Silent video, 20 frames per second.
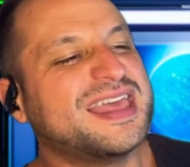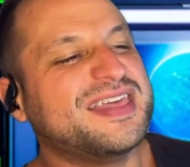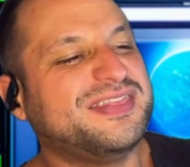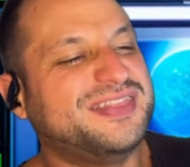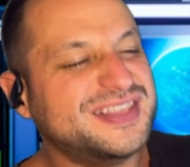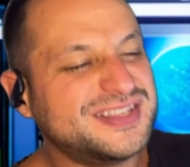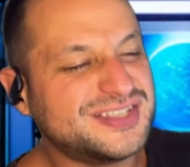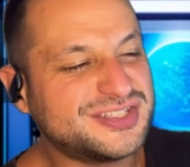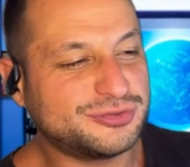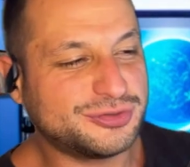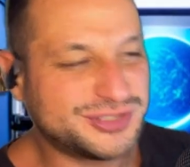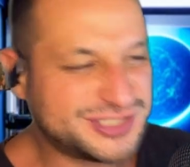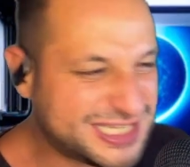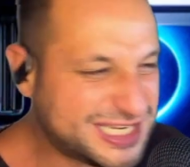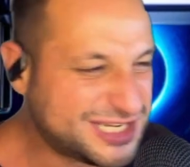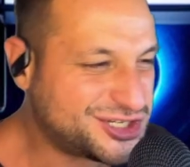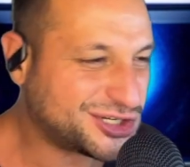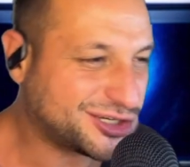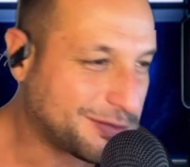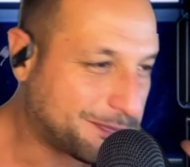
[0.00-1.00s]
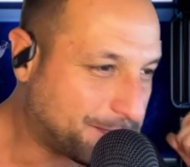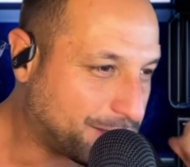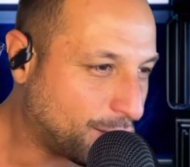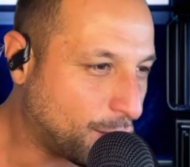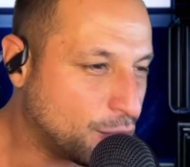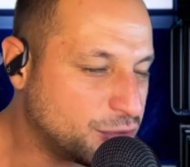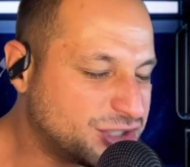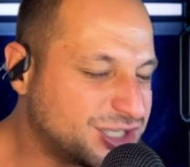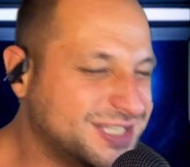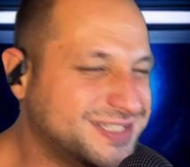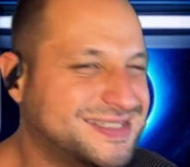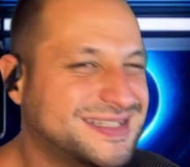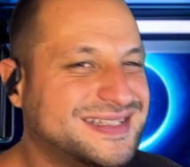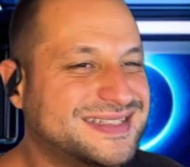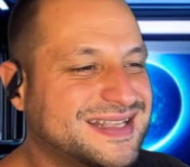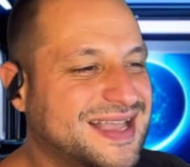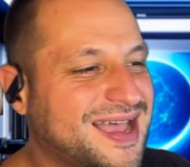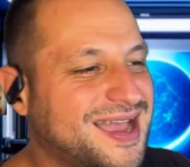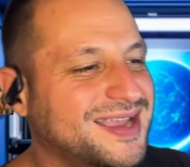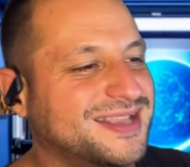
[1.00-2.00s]
This strategic approach is
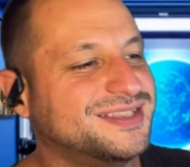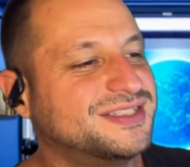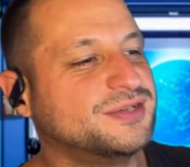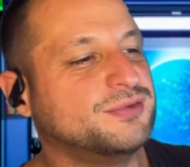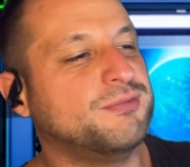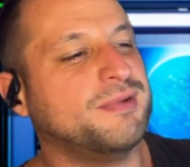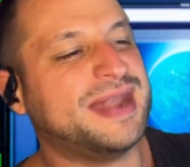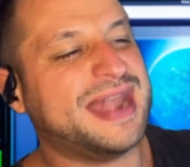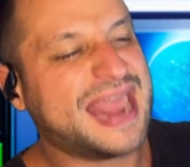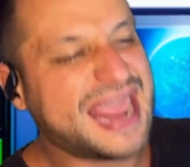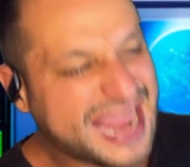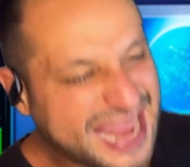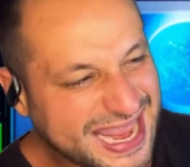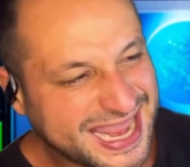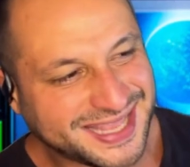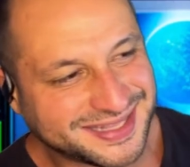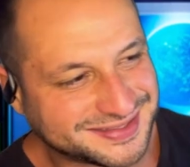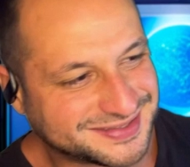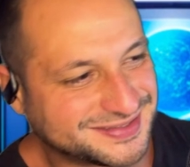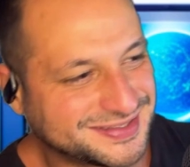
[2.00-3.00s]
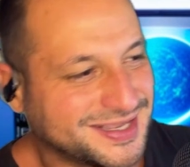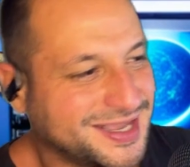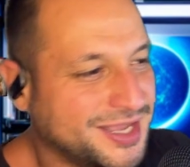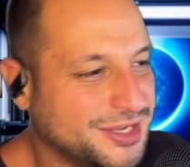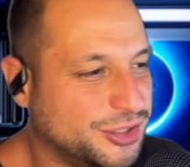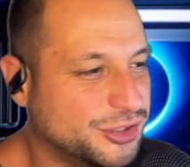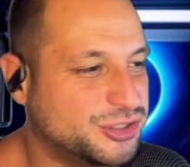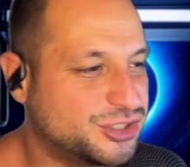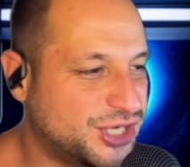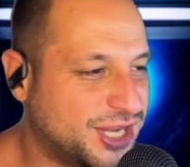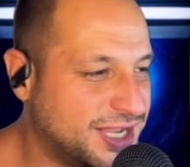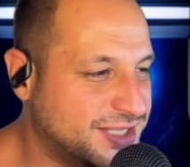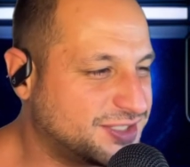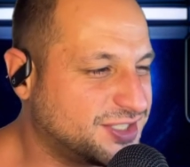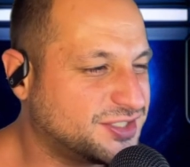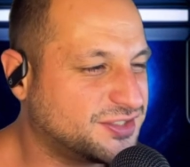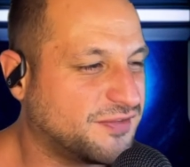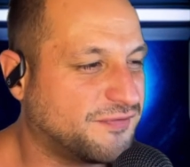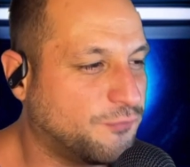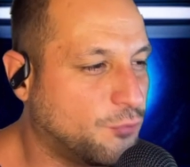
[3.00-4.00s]
designed to enhance your
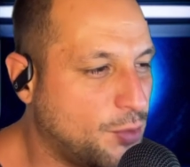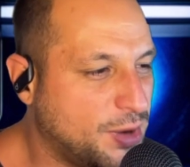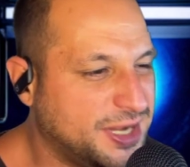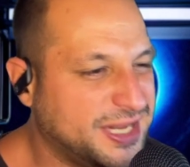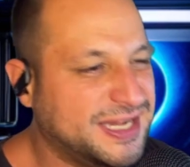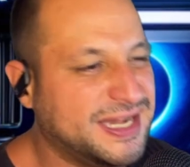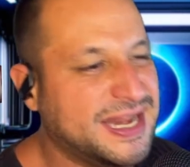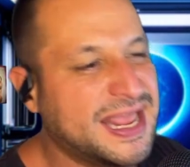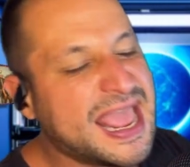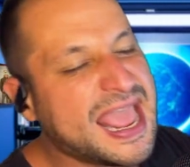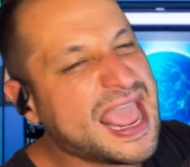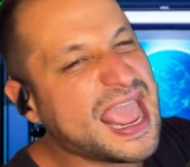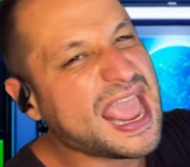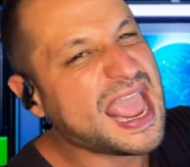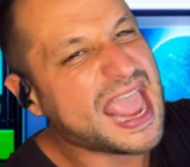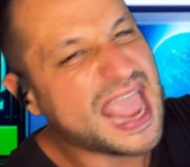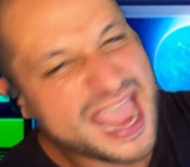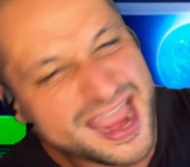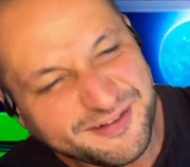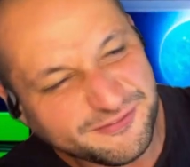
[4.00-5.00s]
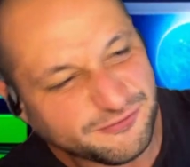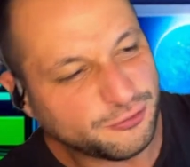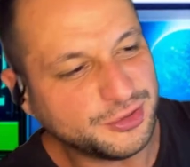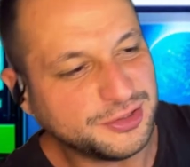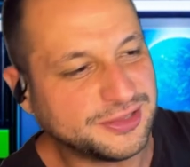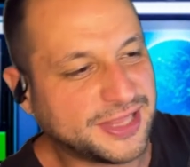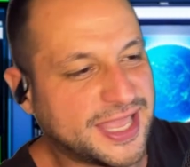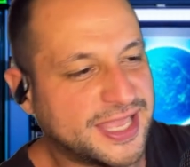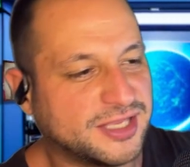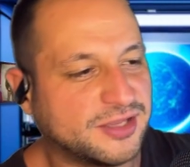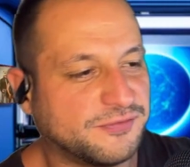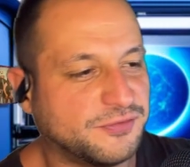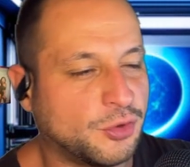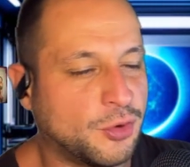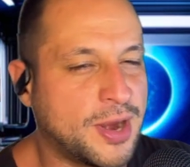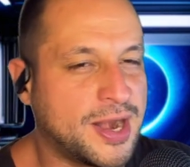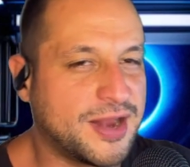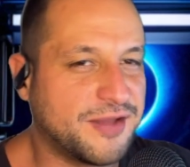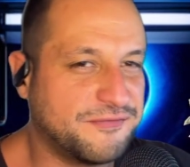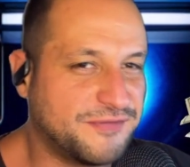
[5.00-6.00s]
chances of winning every leg of
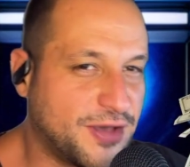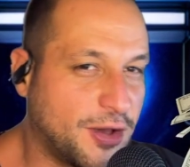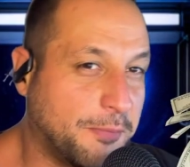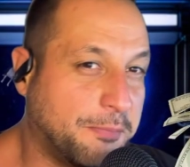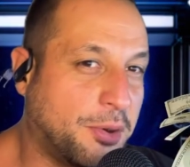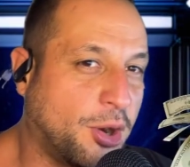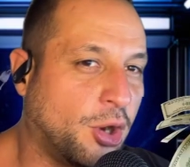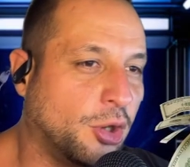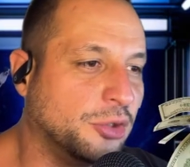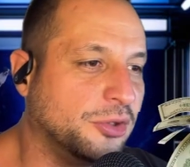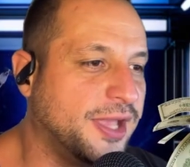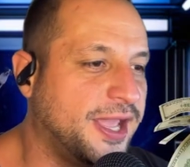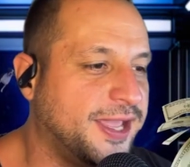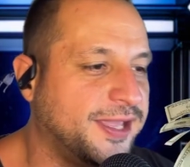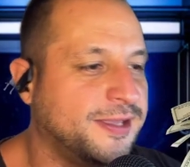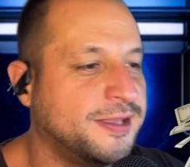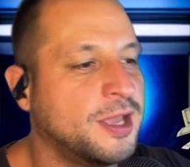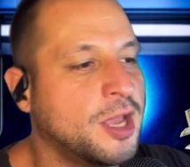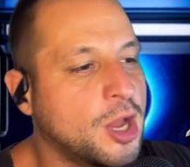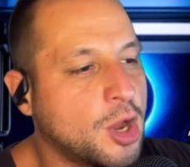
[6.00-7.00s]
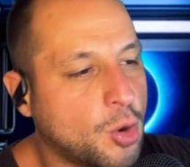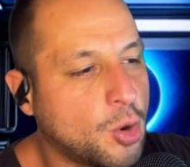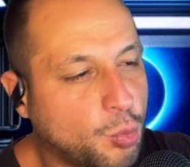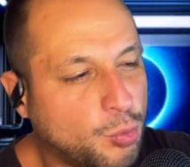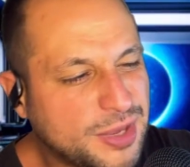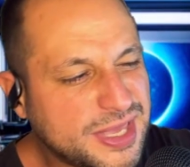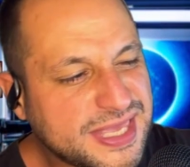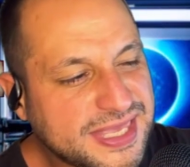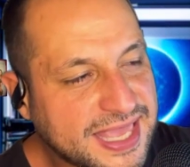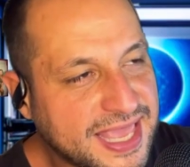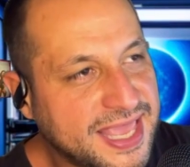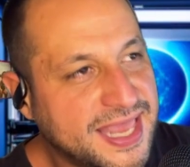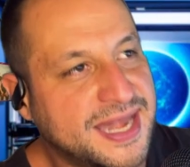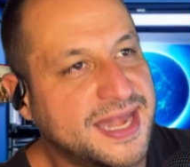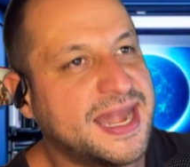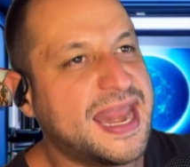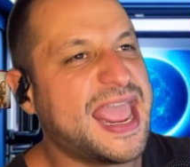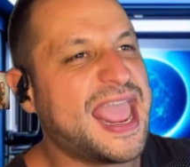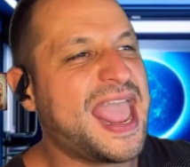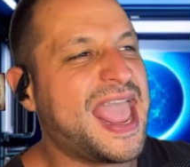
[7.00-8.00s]
your NFL parlay week
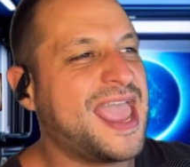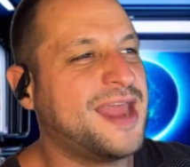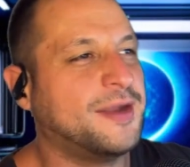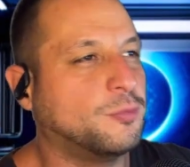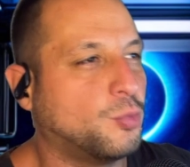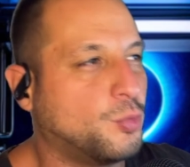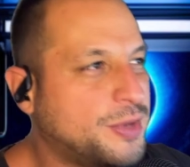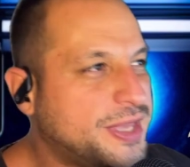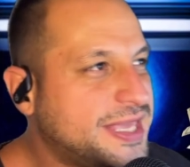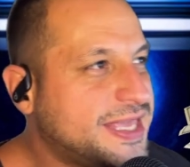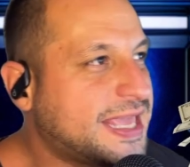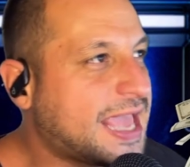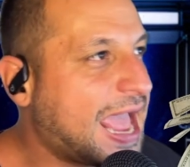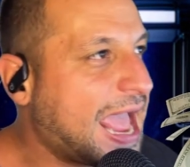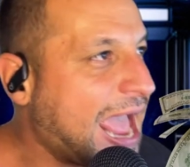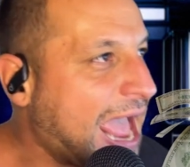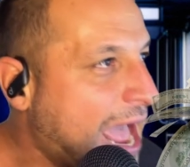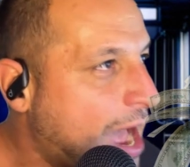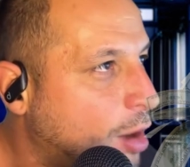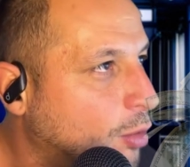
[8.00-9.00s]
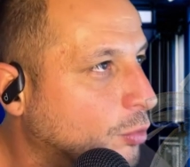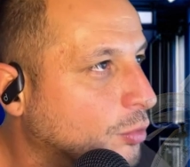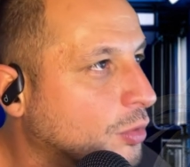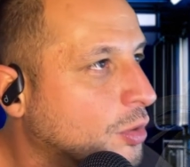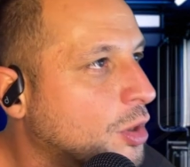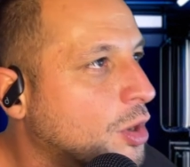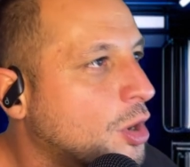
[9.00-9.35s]
in and week out.